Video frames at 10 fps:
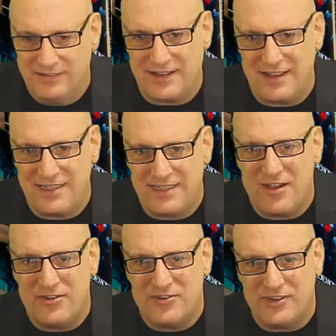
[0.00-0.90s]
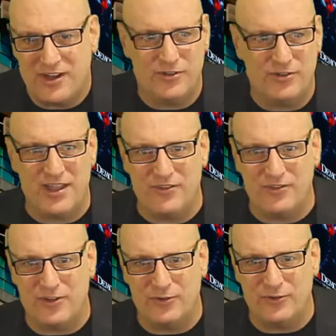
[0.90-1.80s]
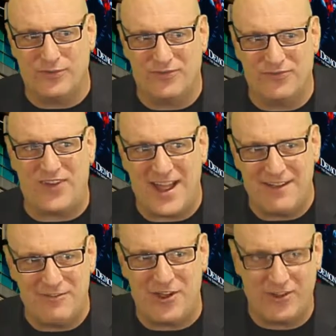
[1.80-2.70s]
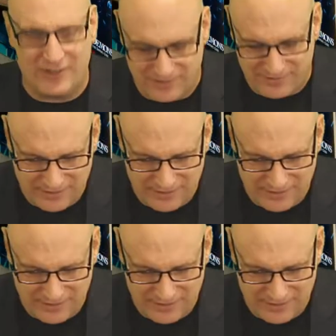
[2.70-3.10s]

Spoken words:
$10,000, $100,000 for $5.